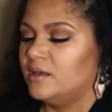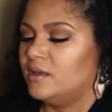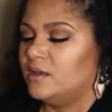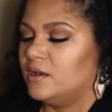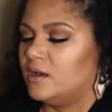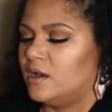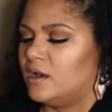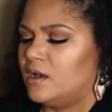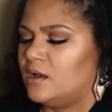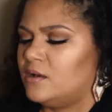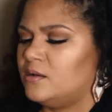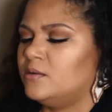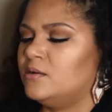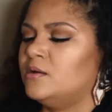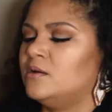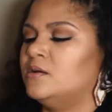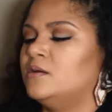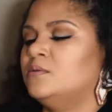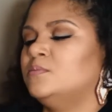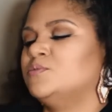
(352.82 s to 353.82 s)

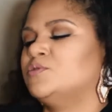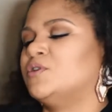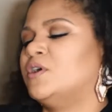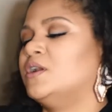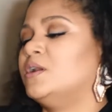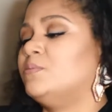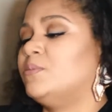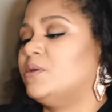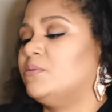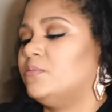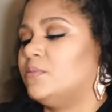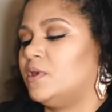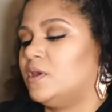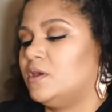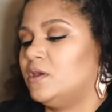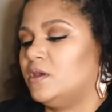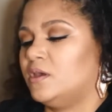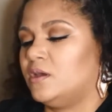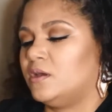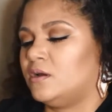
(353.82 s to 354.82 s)
Trying to be
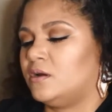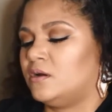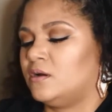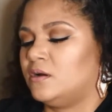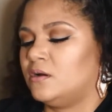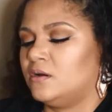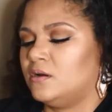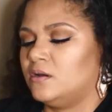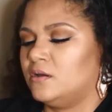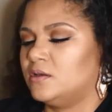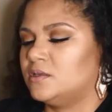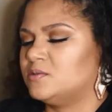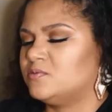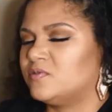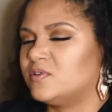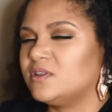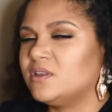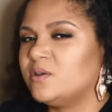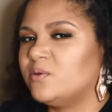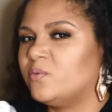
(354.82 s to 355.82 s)
me here. It's
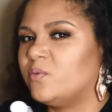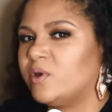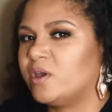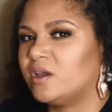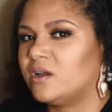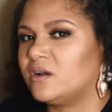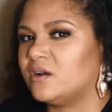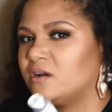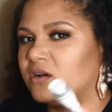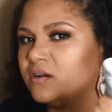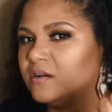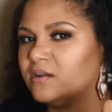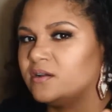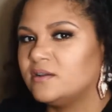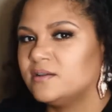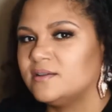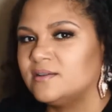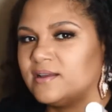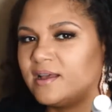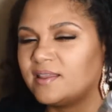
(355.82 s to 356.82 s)
really weird.
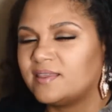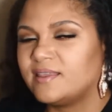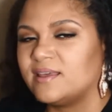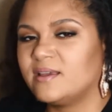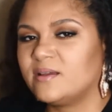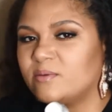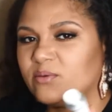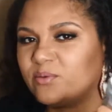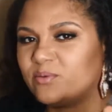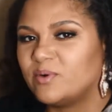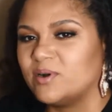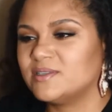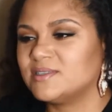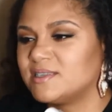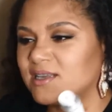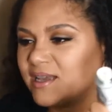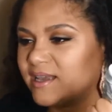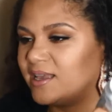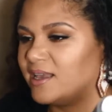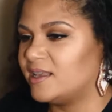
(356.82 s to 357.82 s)
I think once
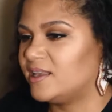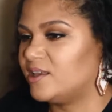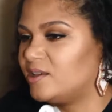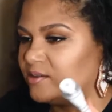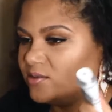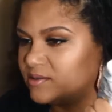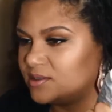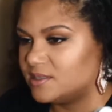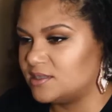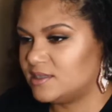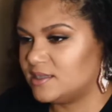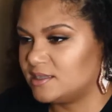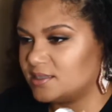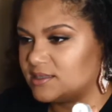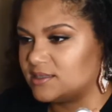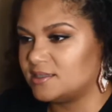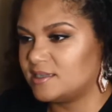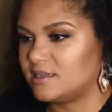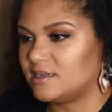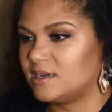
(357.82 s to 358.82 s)
I get used to this
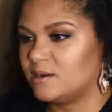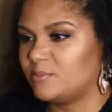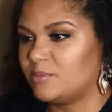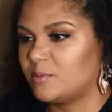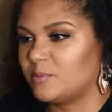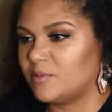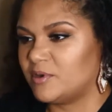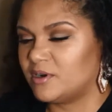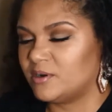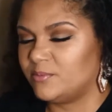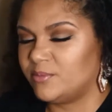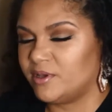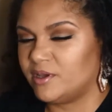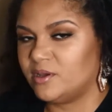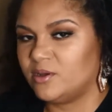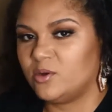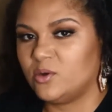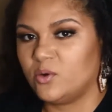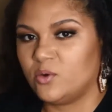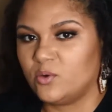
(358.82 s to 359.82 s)
setup, I'm gonna be
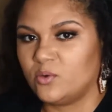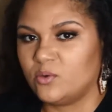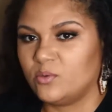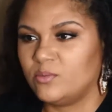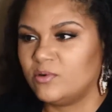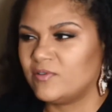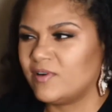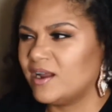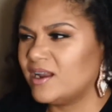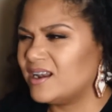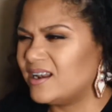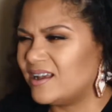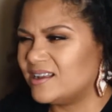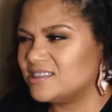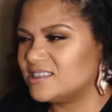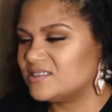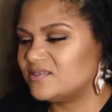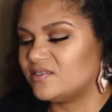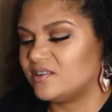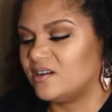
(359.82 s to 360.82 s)
cool, but right now I
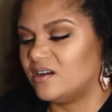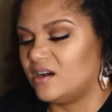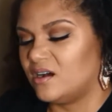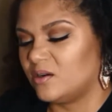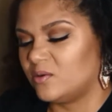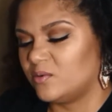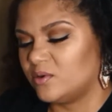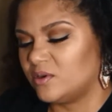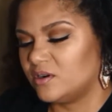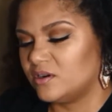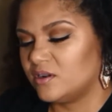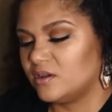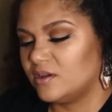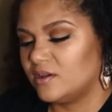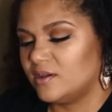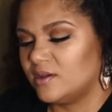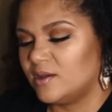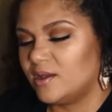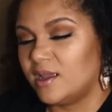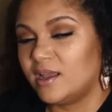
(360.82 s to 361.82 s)
just feel awkward,
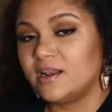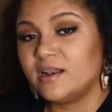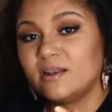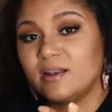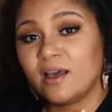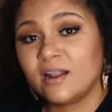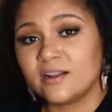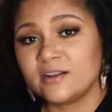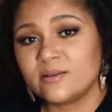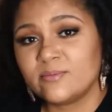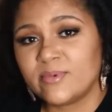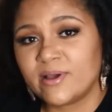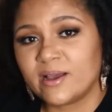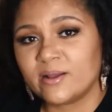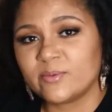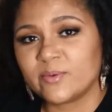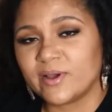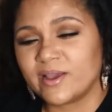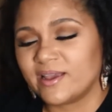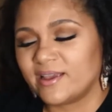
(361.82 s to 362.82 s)
and not in a
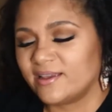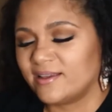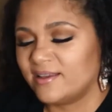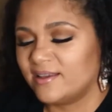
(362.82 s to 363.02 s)
bad way.